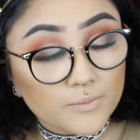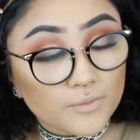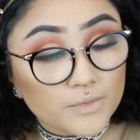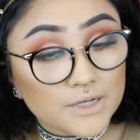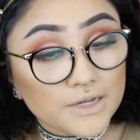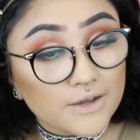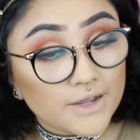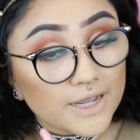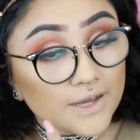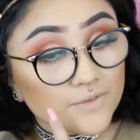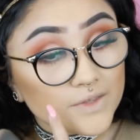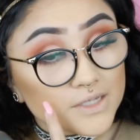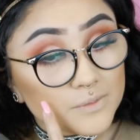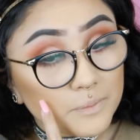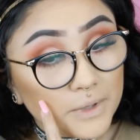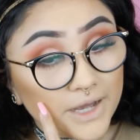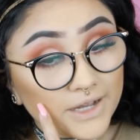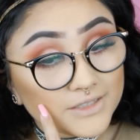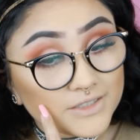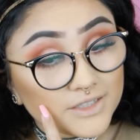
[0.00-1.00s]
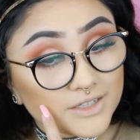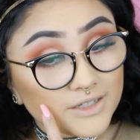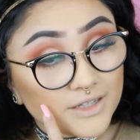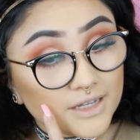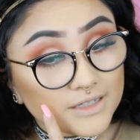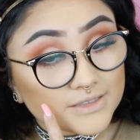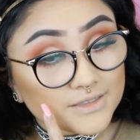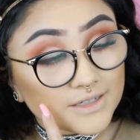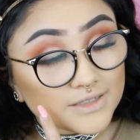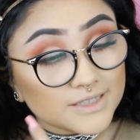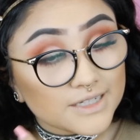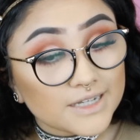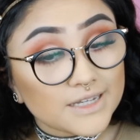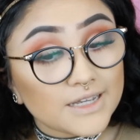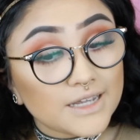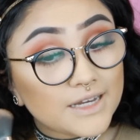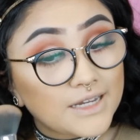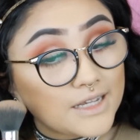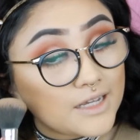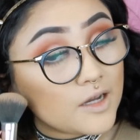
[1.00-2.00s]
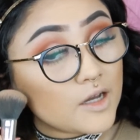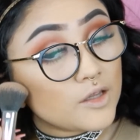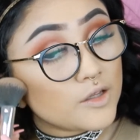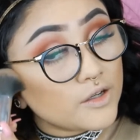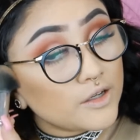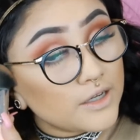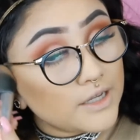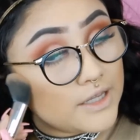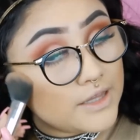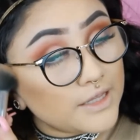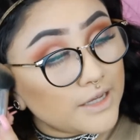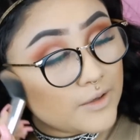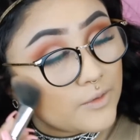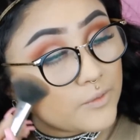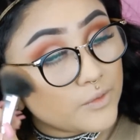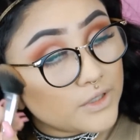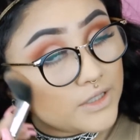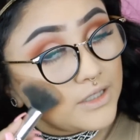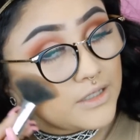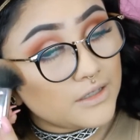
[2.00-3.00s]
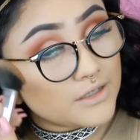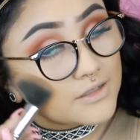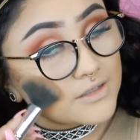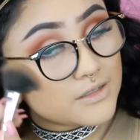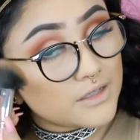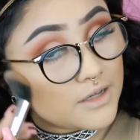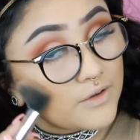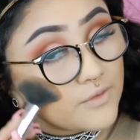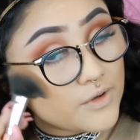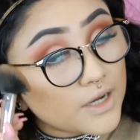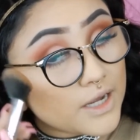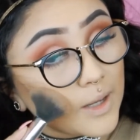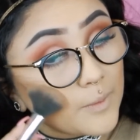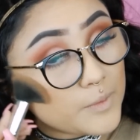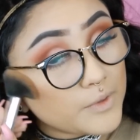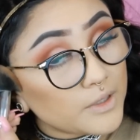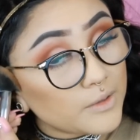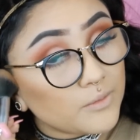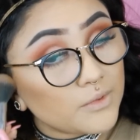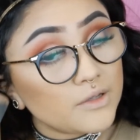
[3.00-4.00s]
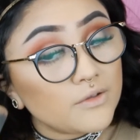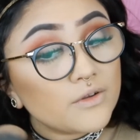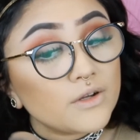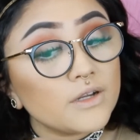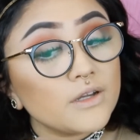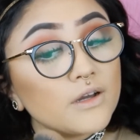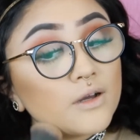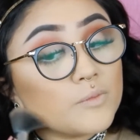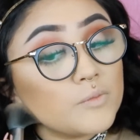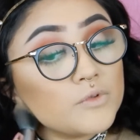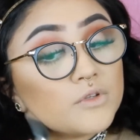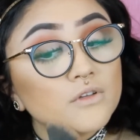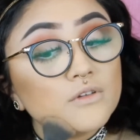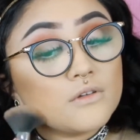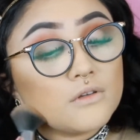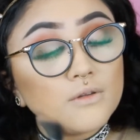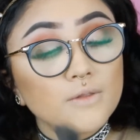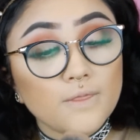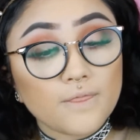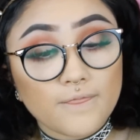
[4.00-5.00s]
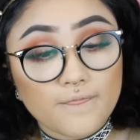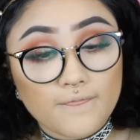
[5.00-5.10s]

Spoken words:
But now I have this patch here that's not taking any color, and that really doesn't ever happen to me very often.